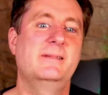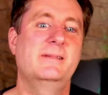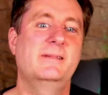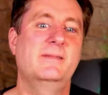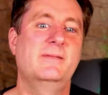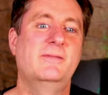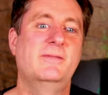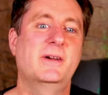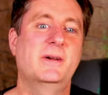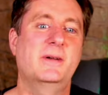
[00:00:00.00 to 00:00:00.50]

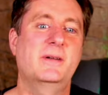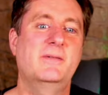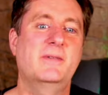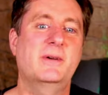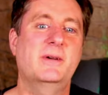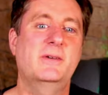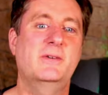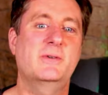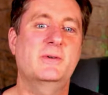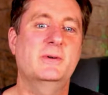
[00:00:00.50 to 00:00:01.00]
Very,
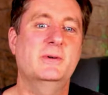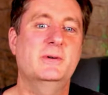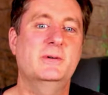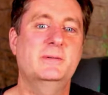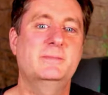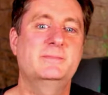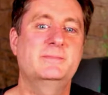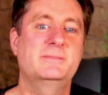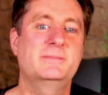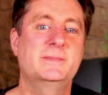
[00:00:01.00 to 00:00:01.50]
very true.
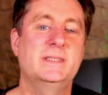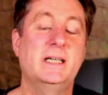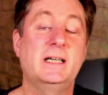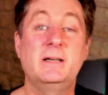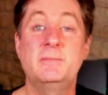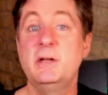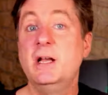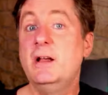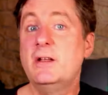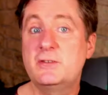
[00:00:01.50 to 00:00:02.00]

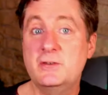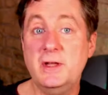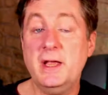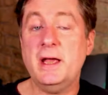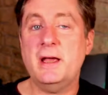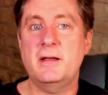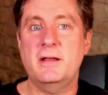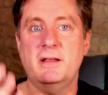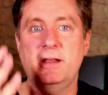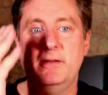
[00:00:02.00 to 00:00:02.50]
So
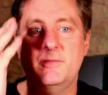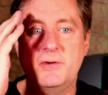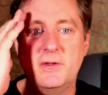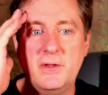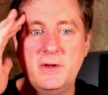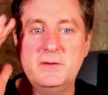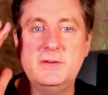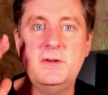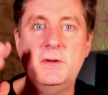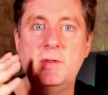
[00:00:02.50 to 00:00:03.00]
yeah, for
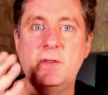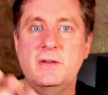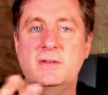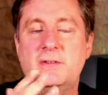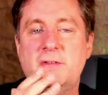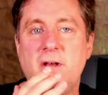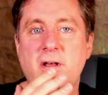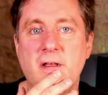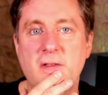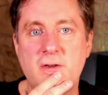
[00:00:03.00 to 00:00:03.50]
those of you that
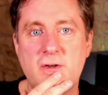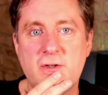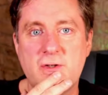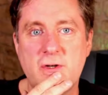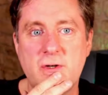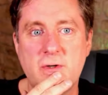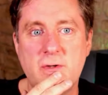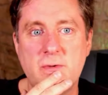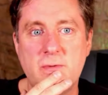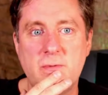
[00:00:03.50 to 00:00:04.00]
saw the
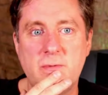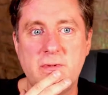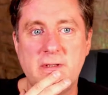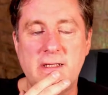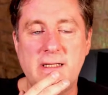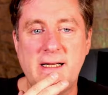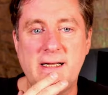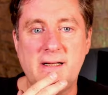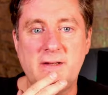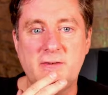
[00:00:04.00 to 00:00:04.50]
show
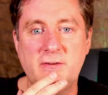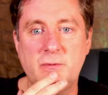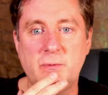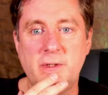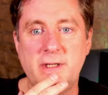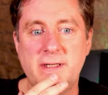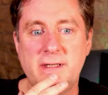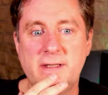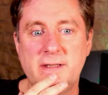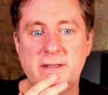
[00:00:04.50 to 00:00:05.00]
last
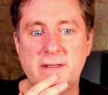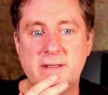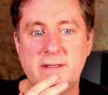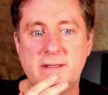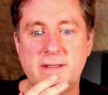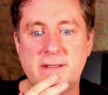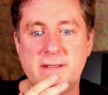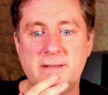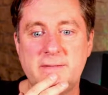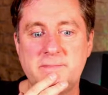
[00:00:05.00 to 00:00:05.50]
week,
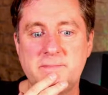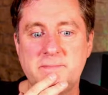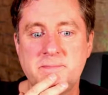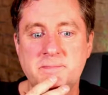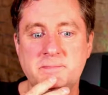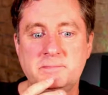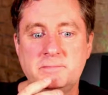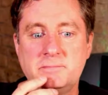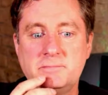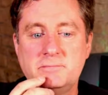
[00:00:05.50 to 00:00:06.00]

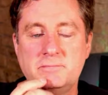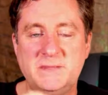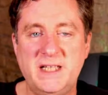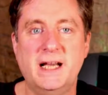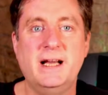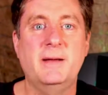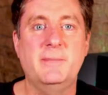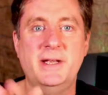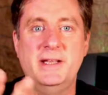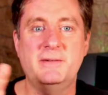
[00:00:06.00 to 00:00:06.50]

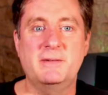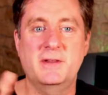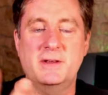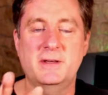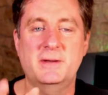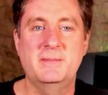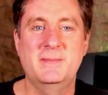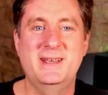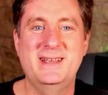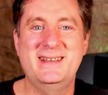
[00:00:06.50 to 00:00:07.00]
yeah, I mean
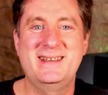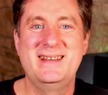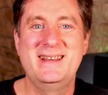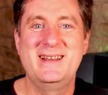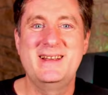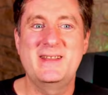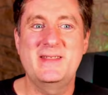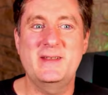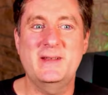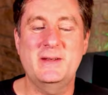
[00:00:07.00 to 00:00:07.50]
the
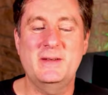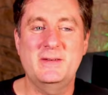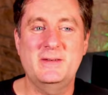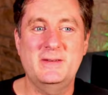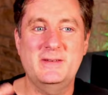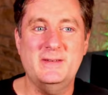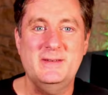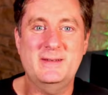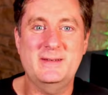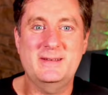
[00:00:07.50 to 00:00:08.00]
the
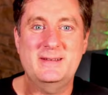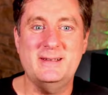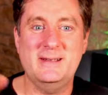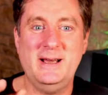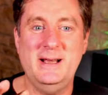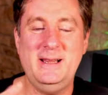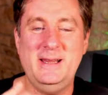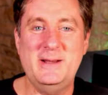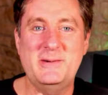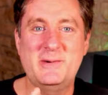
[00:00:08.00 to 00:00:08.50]

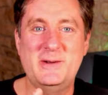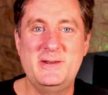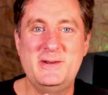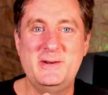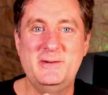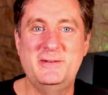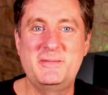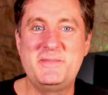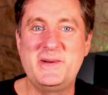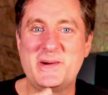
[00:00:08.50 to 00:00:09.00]
slightly
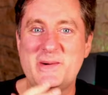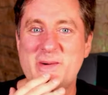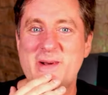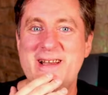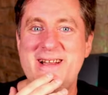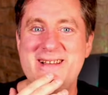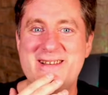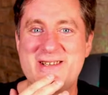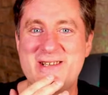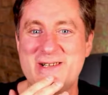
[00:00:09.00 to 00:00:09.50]
reduced
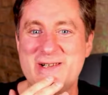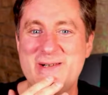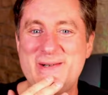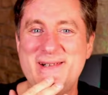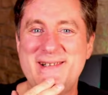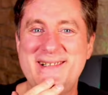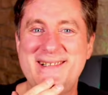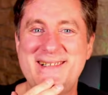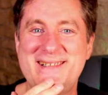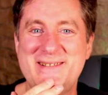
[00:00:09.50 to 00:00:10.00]
bitrate show
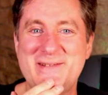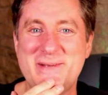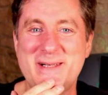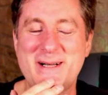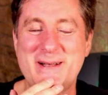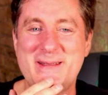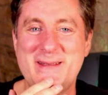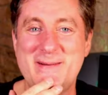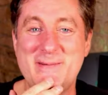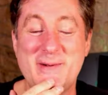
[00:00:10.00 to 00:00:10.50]

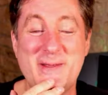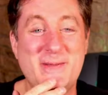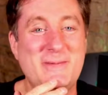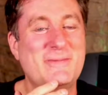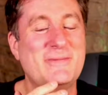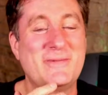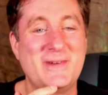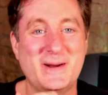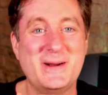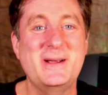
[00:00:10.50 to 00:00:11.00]
where with
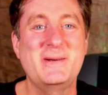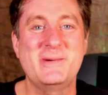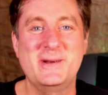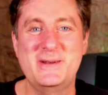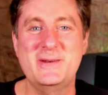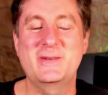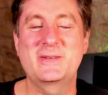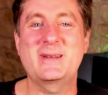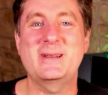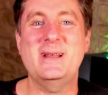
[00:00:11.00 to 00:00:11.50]
very
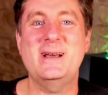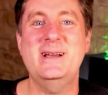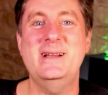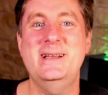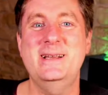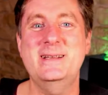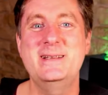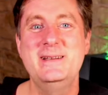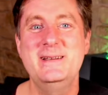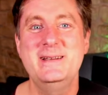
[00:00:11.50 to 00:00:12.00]
reduced
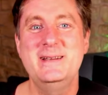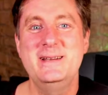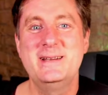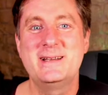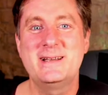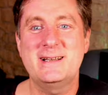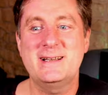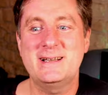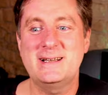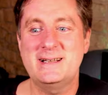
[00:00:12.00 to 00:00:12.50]
lighting.
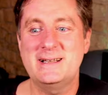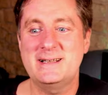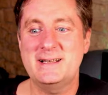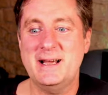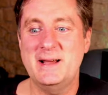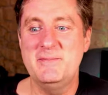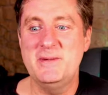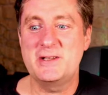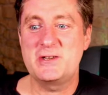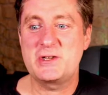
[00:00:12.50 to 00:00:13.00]

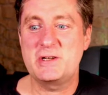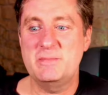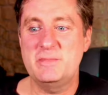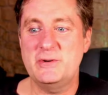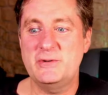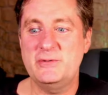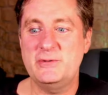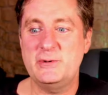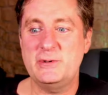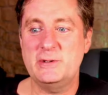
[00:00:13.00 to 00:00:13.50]
I mentioned
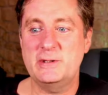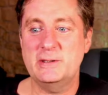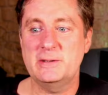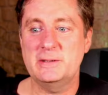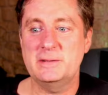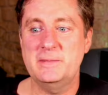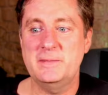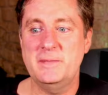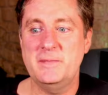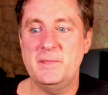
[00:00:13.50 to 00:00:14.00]

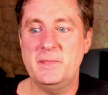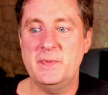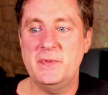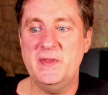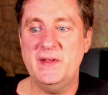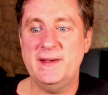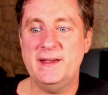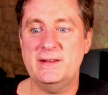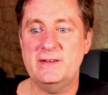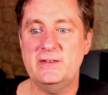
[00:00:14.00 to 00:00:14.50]
before
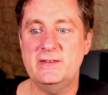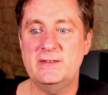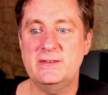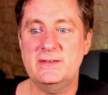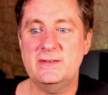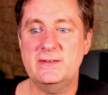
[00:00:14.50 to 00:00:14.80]
that.